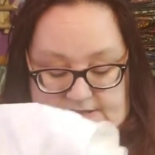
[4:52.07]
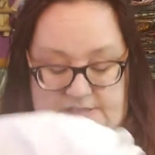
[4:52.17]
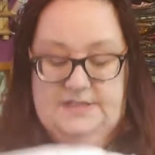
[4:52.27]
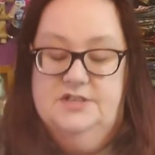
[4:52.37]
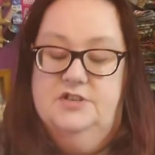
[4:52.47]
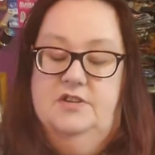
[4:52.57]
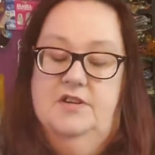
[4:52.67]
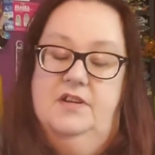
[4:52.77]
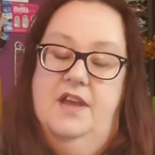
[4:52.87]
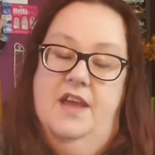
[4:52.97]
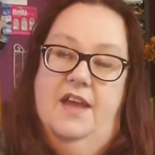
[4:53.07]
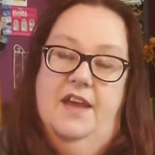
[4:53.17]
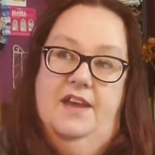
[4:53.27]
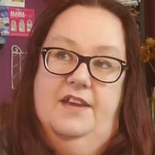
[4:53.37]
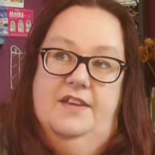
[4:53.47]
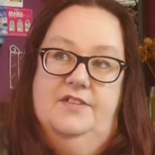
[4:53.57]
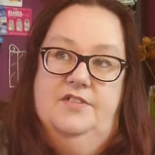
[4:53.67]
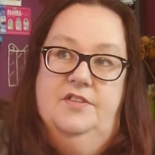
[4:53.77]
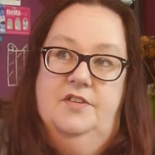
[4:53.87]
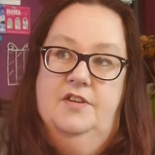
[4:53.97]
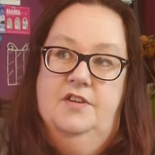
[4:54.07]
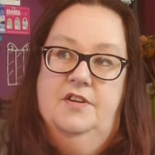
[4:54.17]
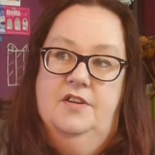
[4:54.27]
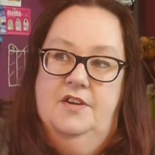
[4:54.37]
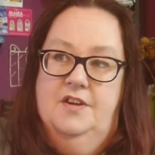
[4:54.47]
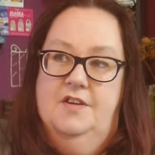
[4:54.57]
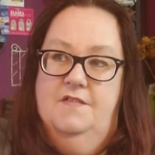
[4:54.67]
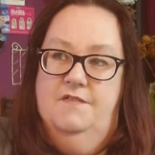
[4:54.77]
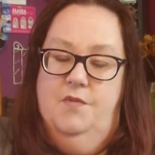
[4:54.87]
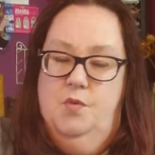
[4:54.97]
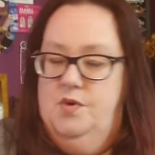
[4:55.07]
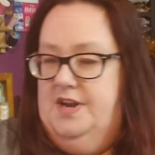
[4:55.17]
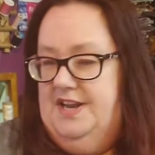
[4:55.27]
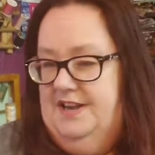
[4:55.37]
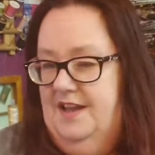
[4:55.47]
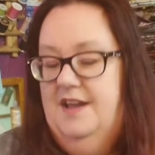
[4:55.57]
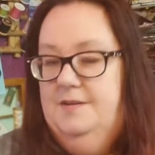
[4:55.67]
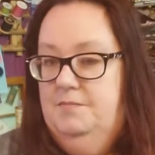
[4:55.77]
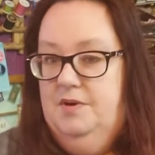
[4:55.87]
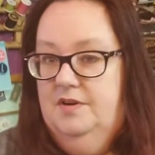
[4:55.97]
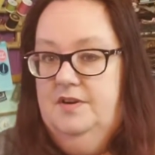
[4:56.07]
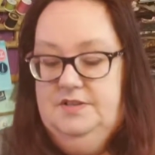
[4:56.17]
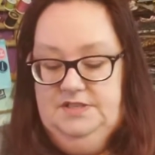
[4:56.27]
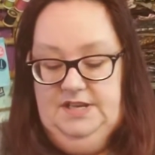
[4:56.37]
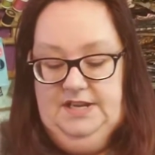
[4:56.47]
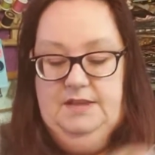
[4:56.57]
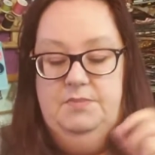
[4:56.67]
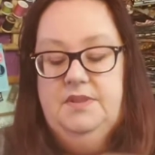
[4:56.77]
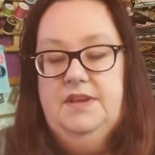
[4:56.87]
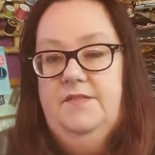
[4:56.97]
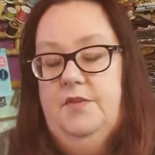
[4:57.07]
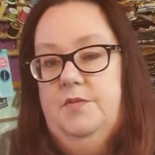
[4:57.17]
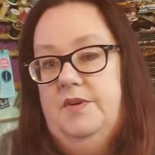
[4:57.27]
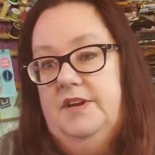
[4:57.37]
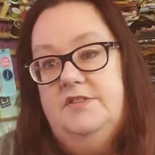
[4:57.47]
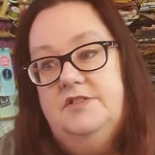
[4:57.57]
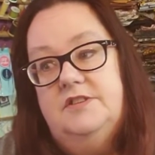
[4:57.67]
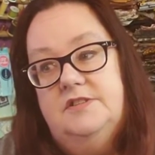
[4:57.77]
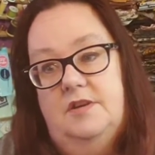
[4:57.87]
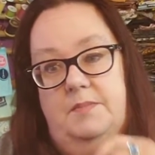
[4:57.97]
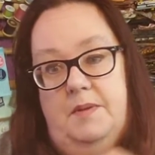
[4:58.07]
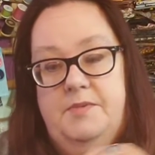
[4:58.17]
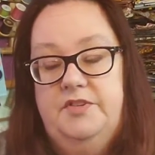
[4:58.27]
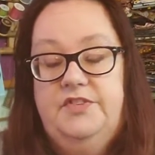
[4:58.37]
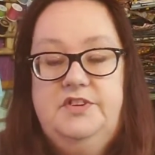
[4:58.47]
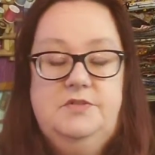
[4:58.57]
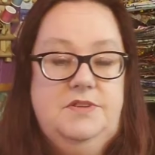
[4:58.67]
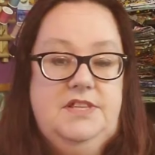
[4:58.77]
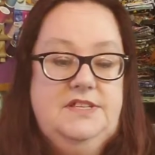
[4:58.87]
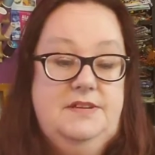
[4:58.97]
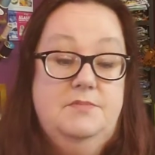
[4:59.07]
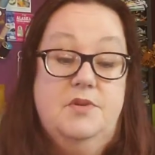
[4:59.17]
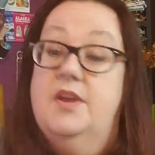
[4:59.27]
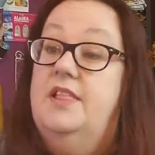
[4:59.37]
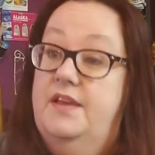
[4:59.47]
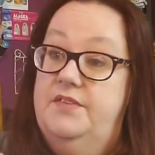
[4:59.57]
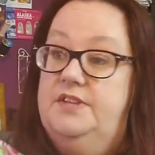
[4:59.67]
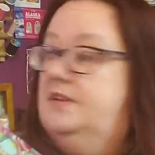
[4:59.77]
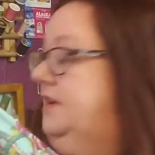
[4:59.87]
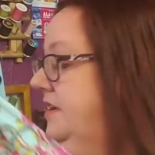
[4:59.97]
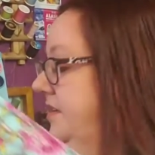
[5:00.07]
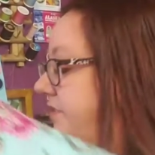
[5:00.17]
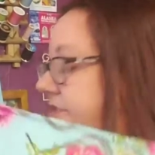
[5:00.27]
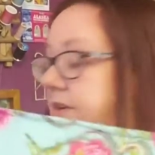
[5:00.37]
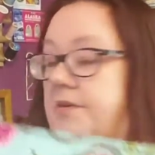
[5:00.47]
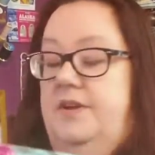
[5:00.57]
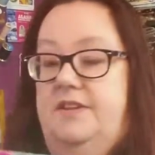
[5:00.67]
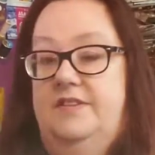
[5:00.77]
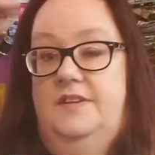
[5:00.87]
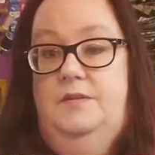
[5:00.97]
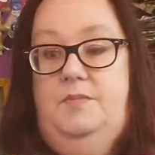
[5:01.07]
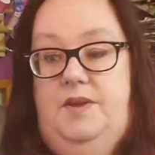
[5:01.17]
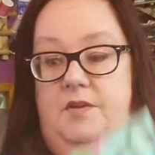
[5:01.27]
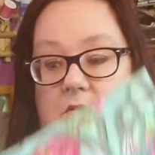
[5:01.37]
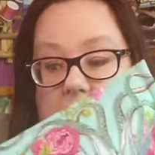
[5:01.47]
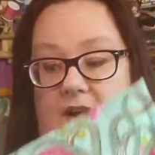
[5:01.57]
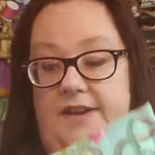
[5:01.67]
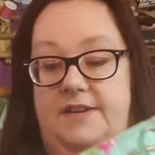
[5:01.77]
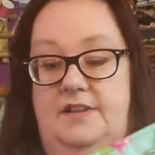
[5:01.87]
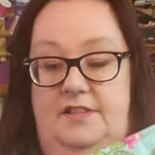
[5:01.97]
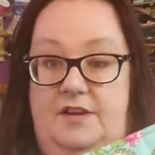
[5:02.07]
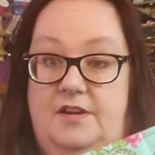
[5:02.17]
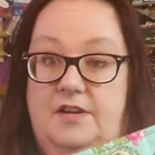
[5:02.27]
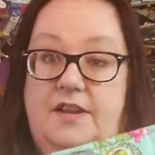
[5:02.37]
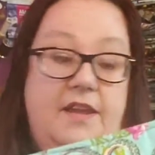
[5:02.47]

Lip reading: stitch along has 49 parts, and I believe the one I'm almost finished with is number 11. So it's going to be quite long